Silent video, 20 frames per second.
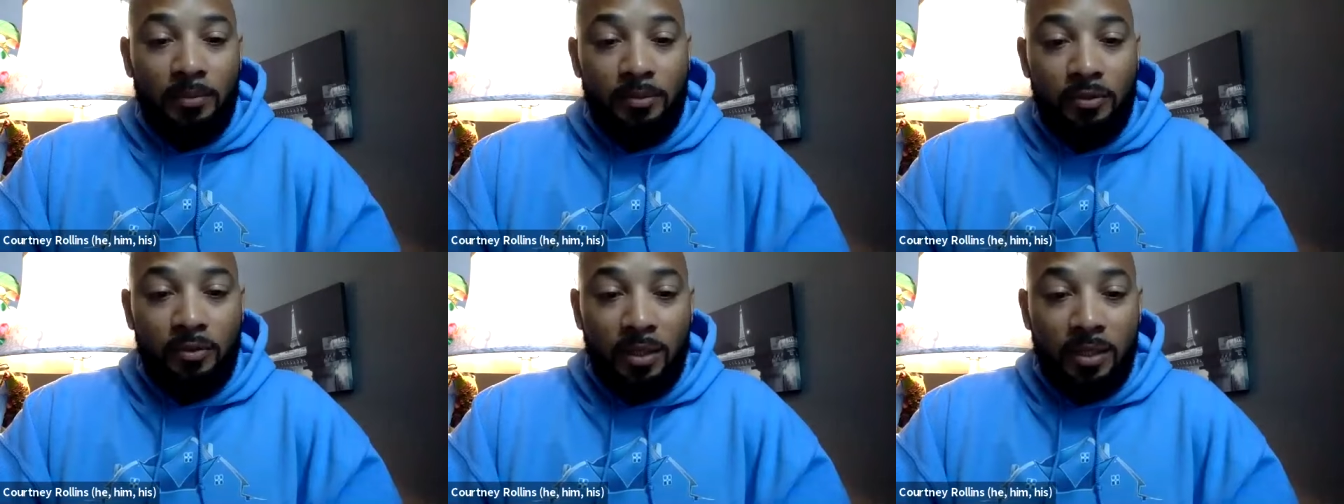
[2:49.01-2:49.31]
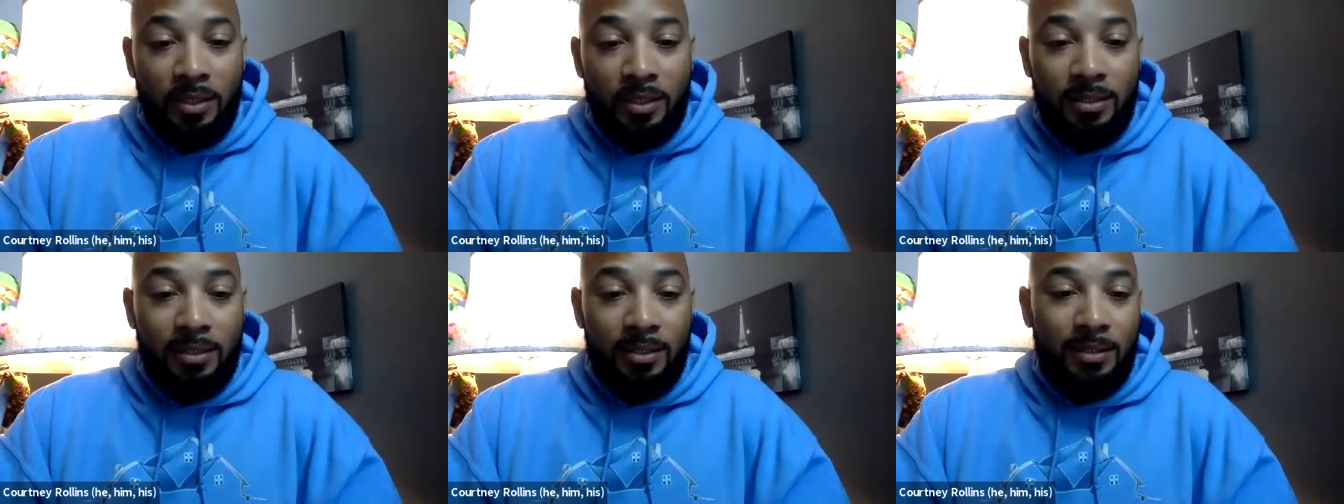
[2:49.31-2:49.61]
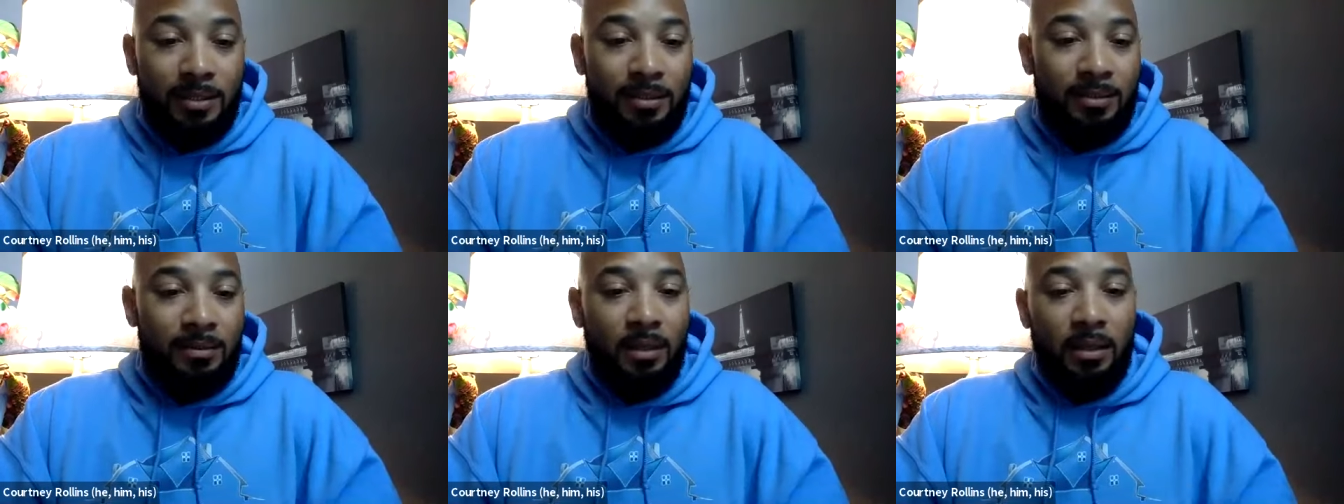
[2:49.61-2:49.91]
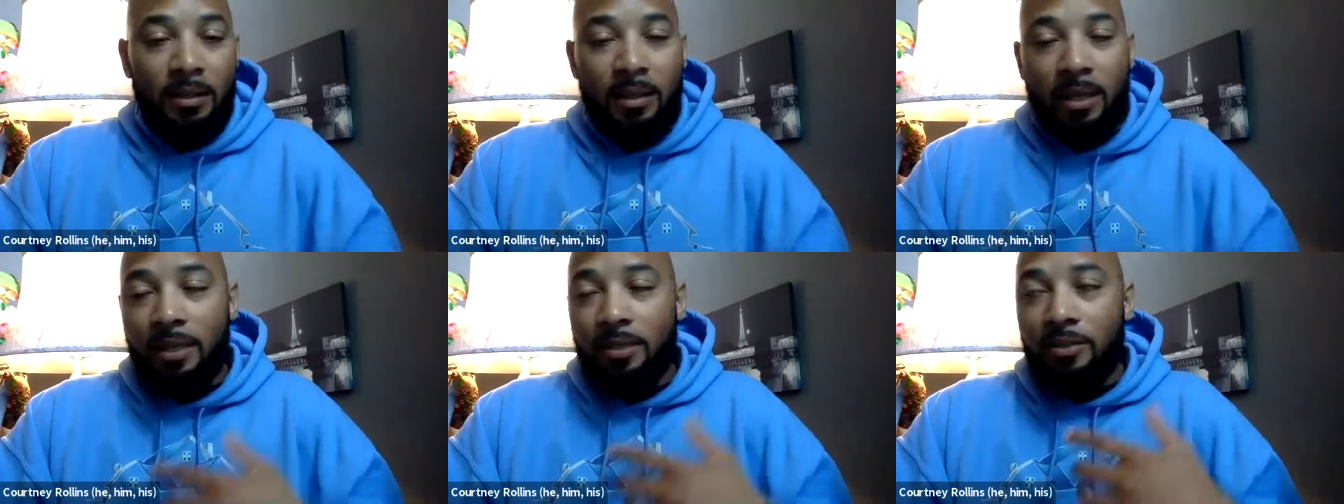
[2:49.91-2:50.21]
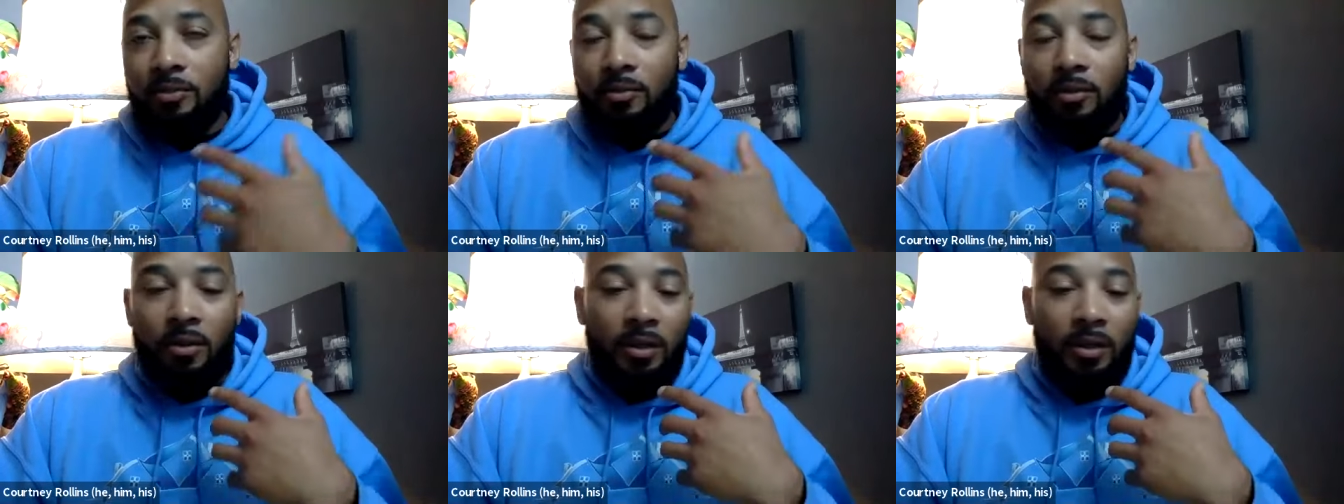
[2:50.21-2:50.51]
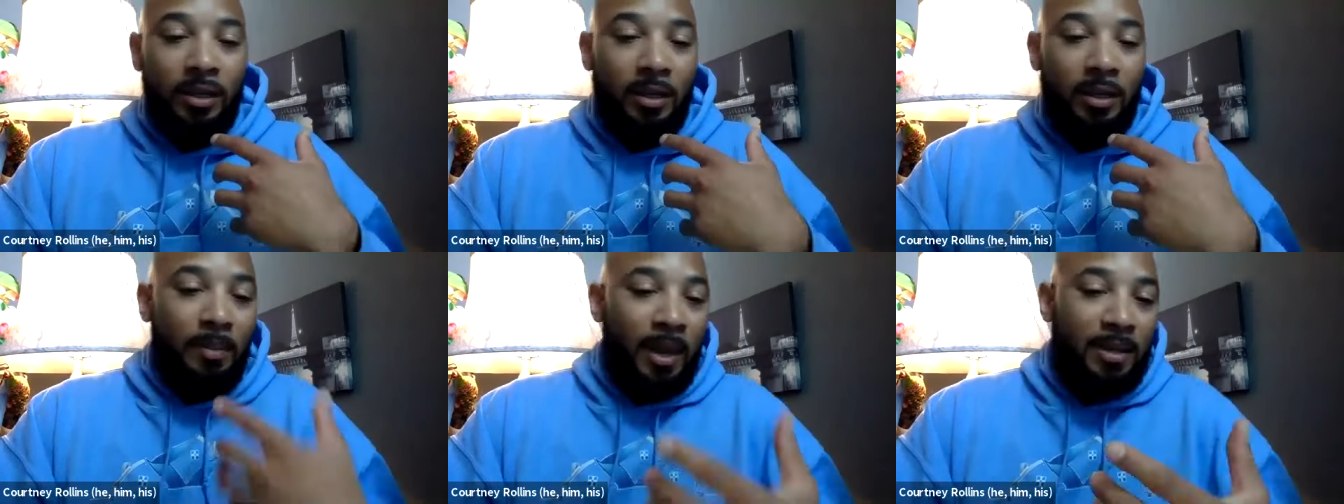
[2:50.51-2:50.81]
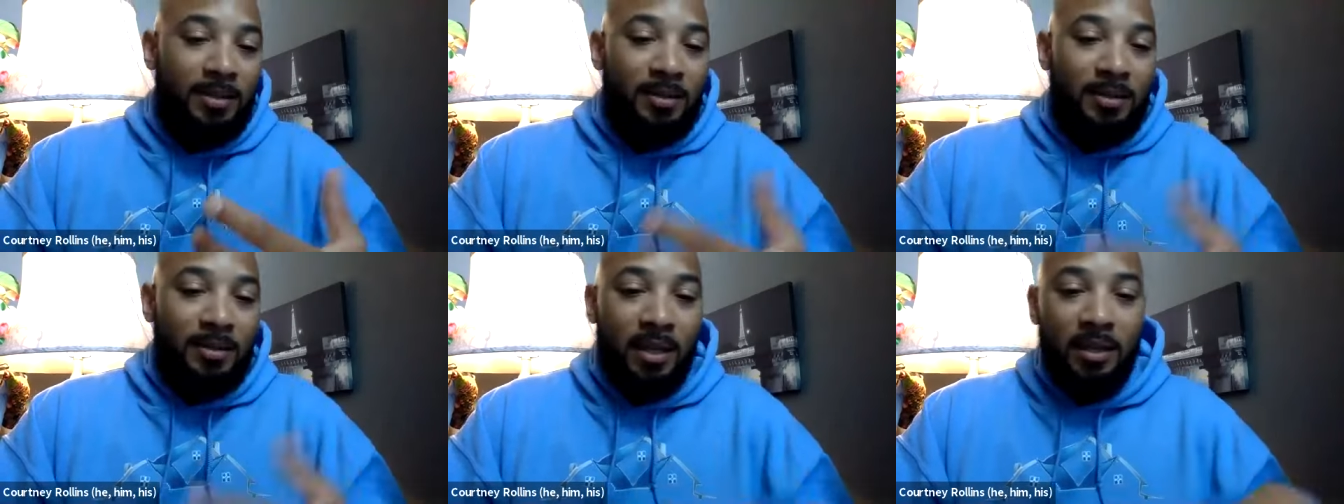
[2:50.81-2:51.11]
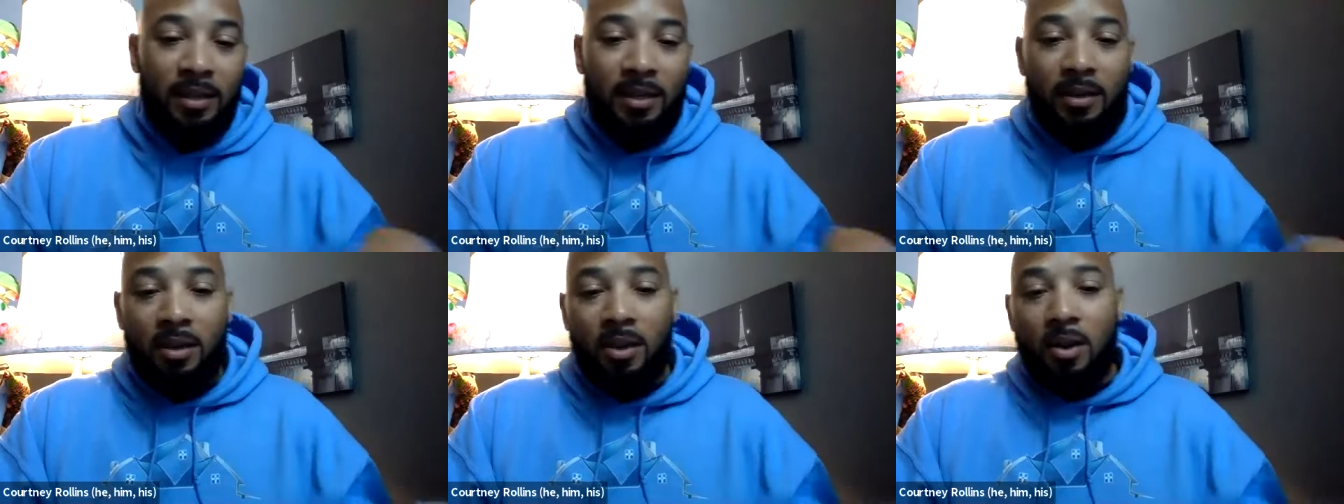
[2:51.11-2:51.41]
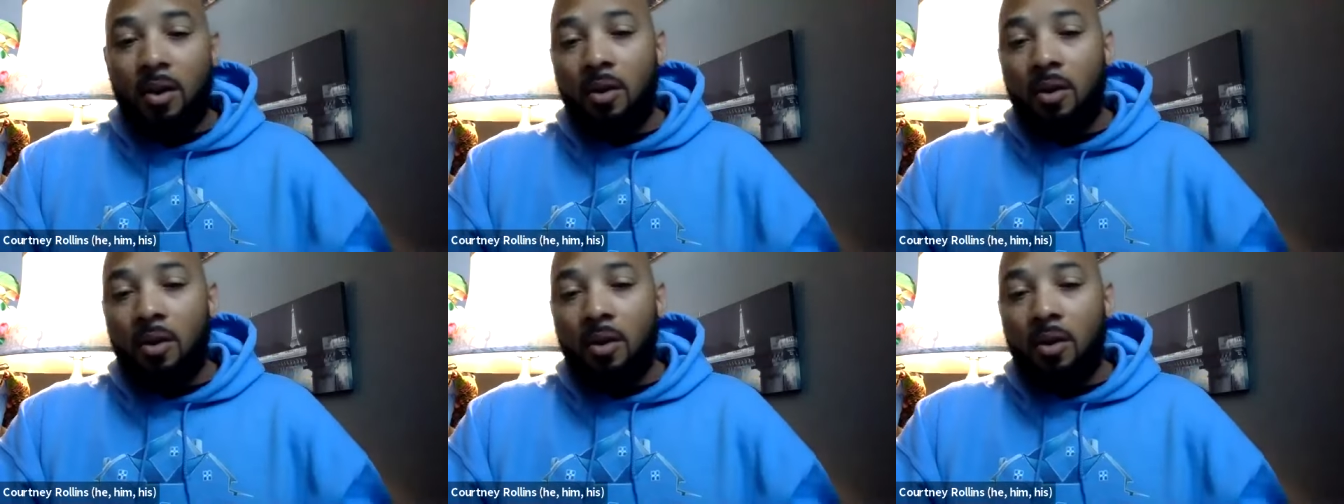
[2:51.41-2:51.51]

trust in case you are incapacitated